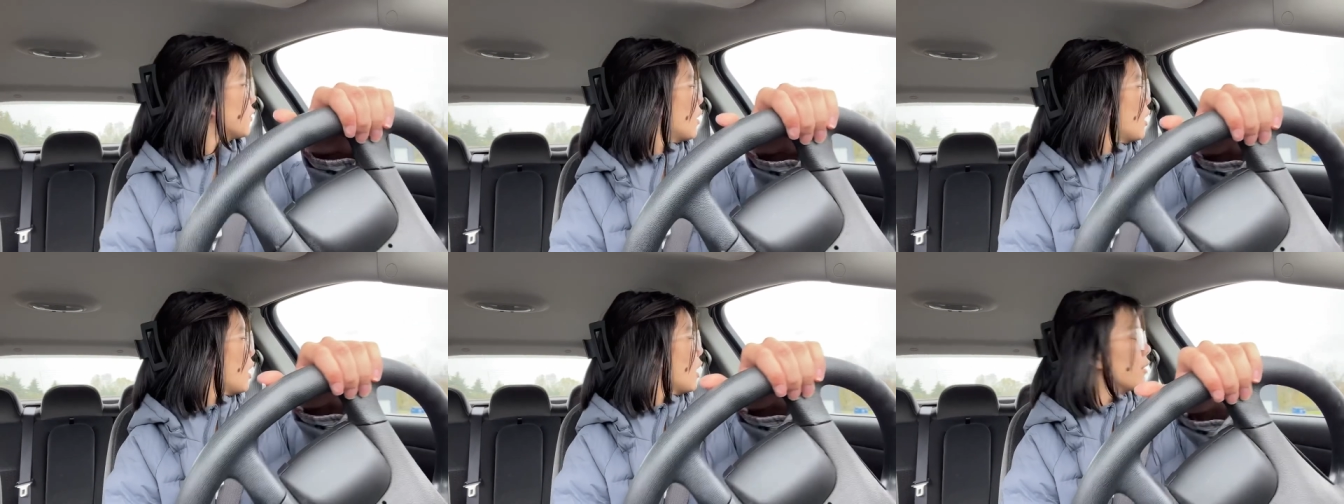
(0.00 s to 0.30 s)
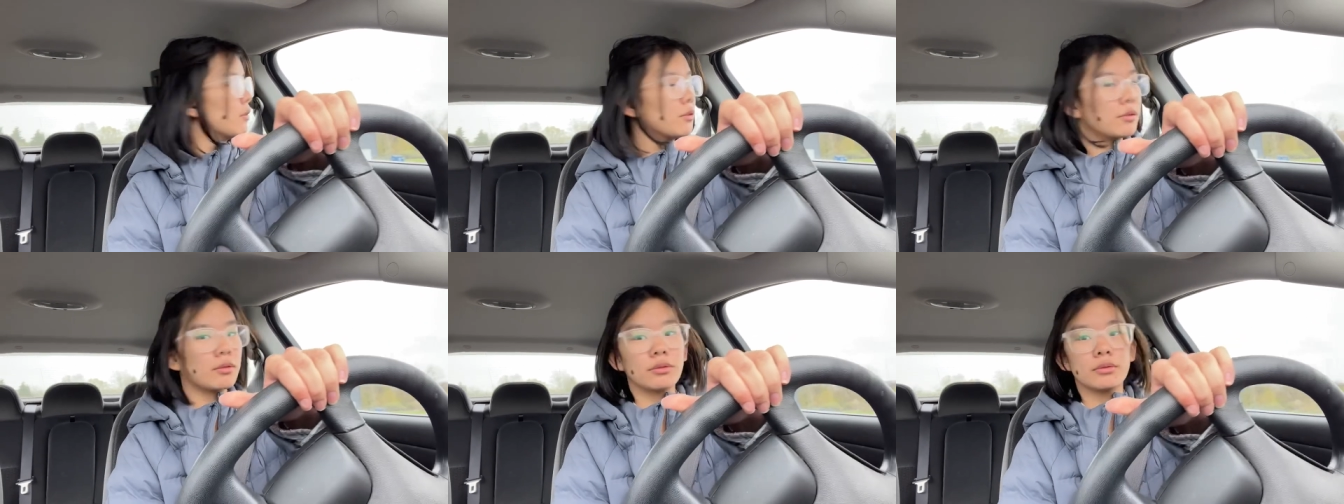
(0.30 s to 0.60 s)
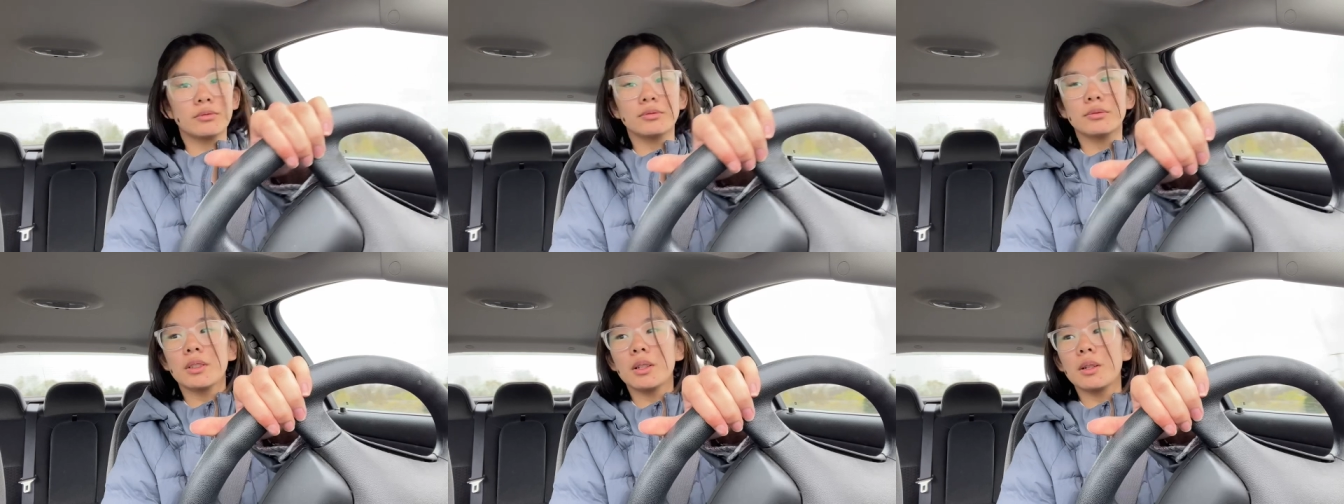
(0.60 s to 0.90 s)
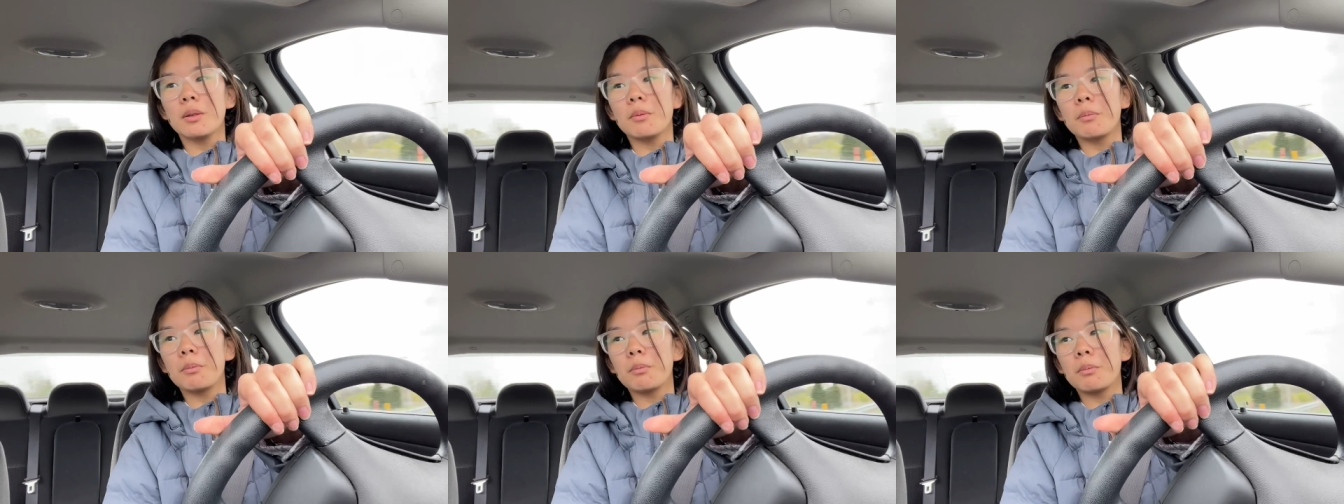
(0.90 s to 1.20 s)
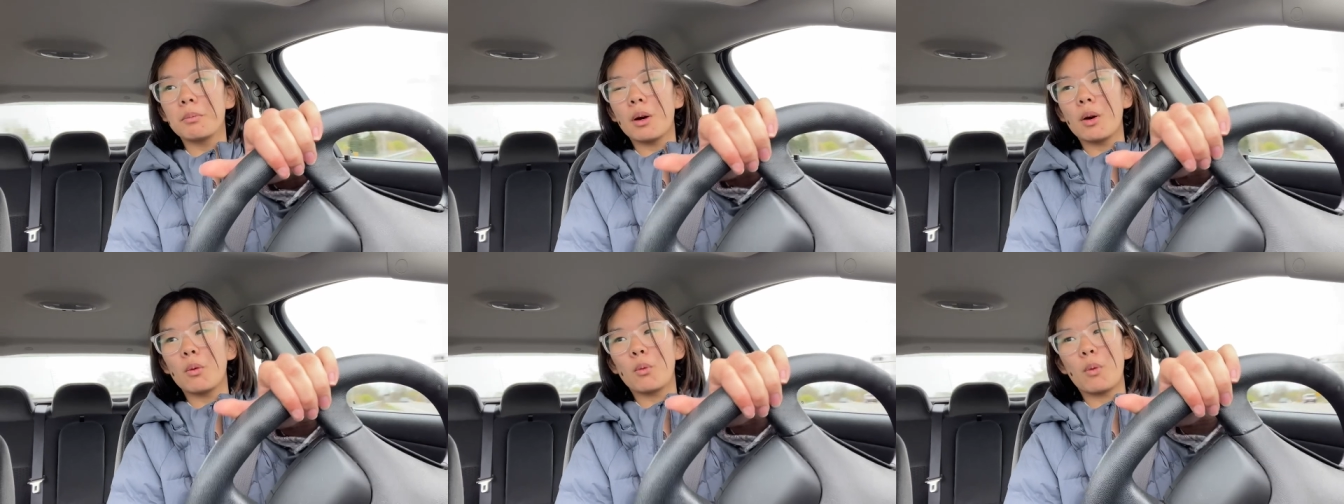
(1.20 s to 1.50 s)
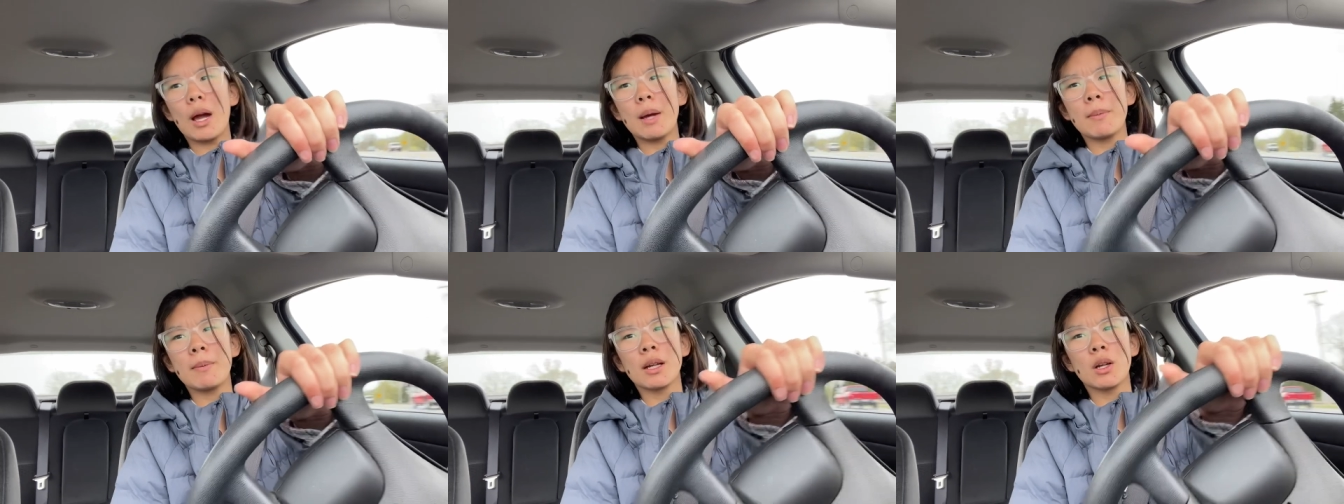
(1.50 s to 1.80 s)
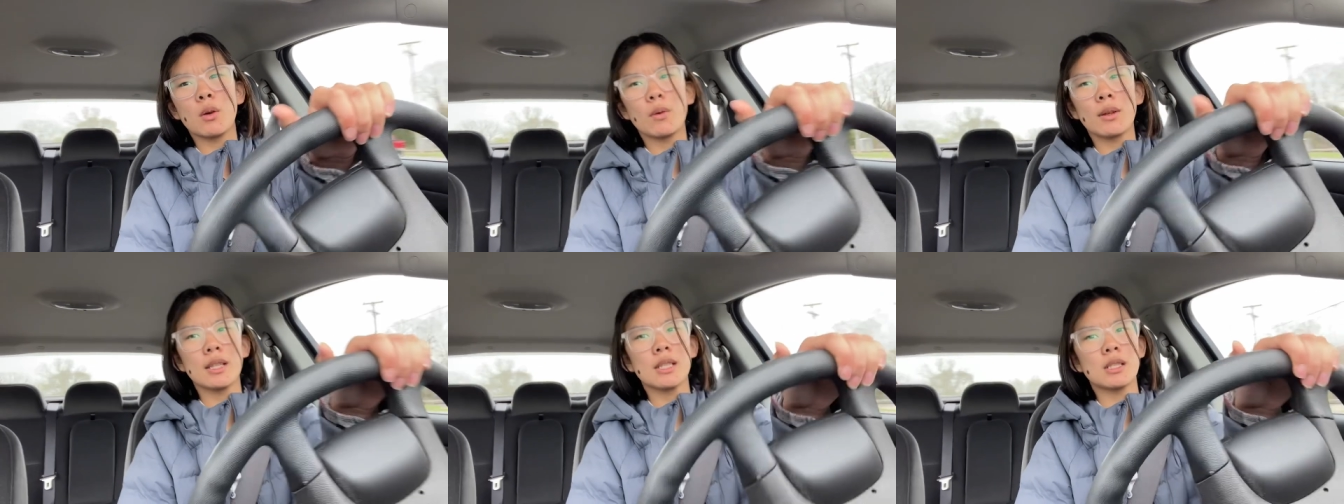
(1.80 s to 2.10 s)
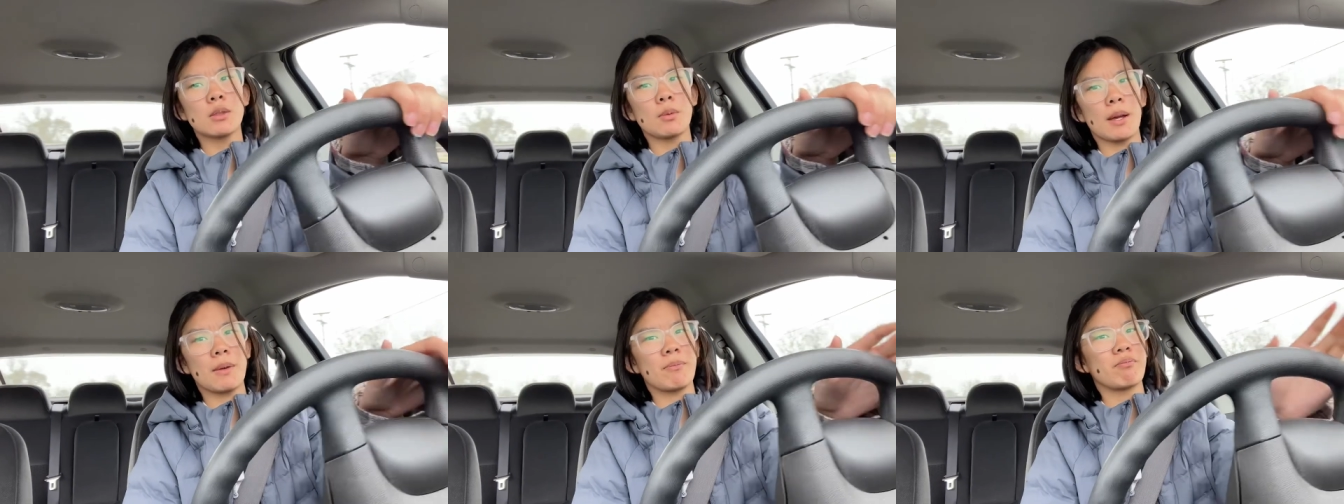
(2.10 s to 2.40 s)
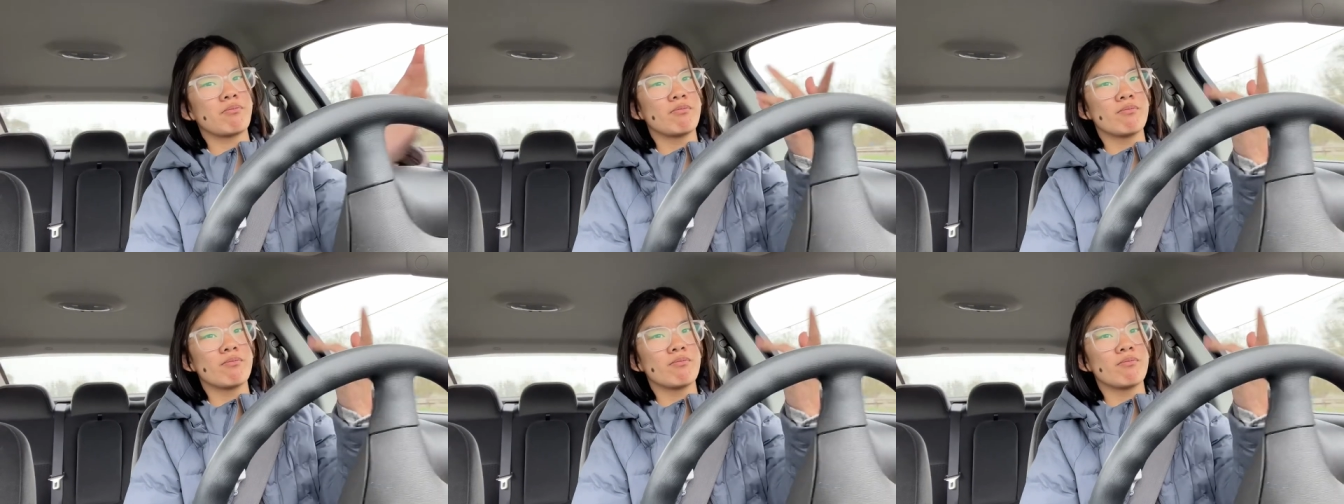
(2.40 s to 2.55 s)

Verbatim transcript: Uh, why am I going this way?